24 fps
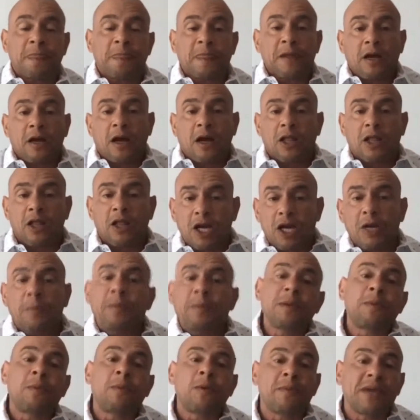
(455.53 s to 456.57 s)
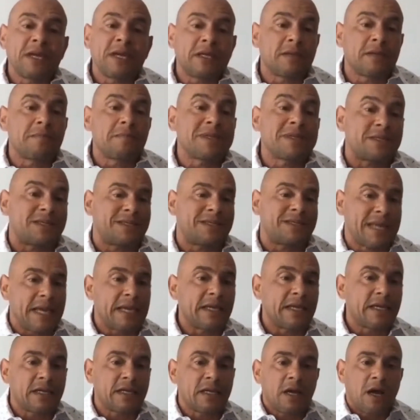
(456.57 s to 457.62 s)
A lot of people make the
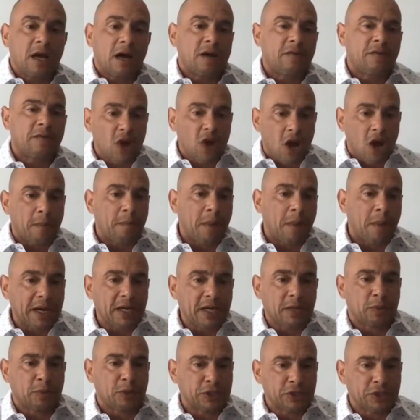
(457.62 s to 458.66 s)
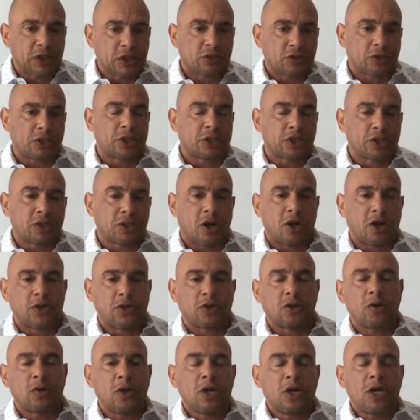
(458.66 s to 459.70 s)
mistake of not buying a pre-construction
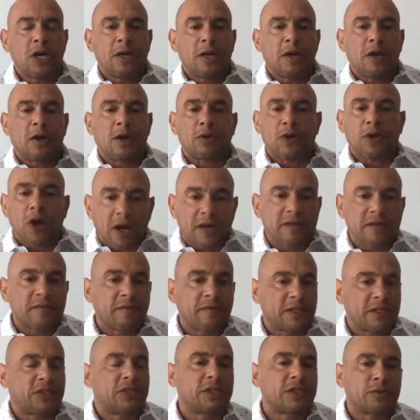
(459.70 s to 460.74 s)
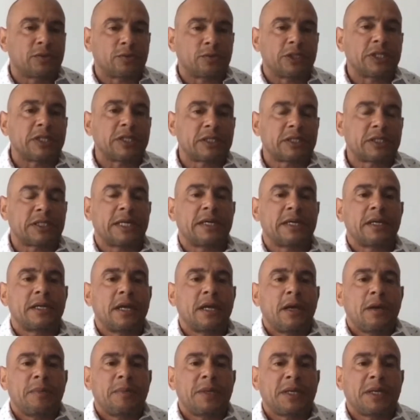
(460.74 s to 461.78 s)
condo or not investing in real estate
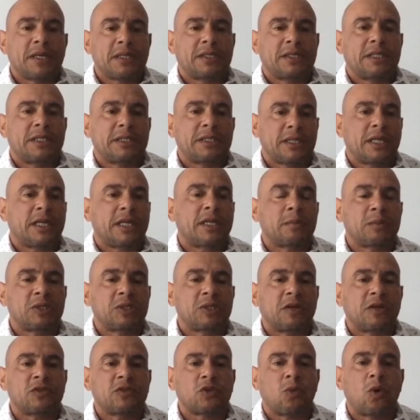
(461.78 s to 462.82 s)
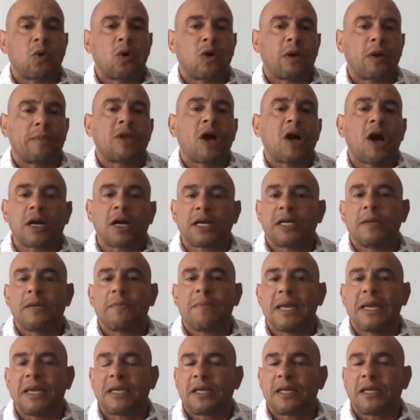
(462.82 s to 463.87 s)
because they say to themselves, well, I'm not going to
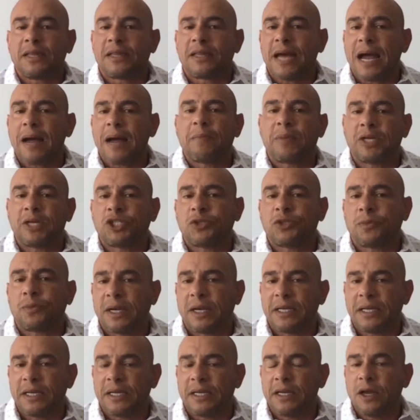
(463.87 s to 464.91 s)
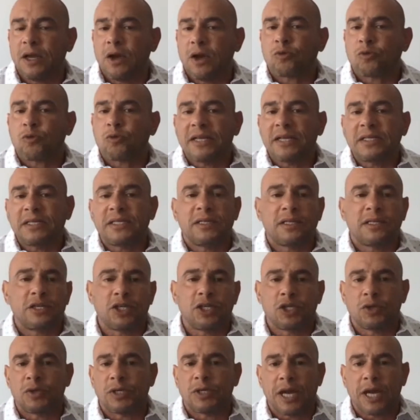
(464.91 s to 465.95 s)
make that much money renting the
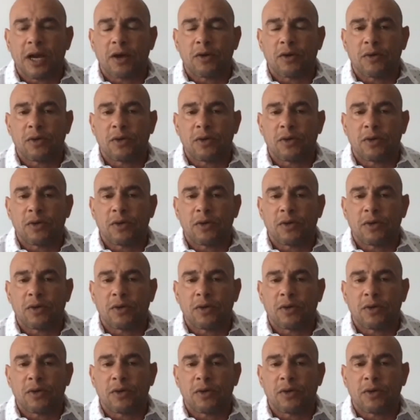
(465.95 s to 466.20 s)
unit out.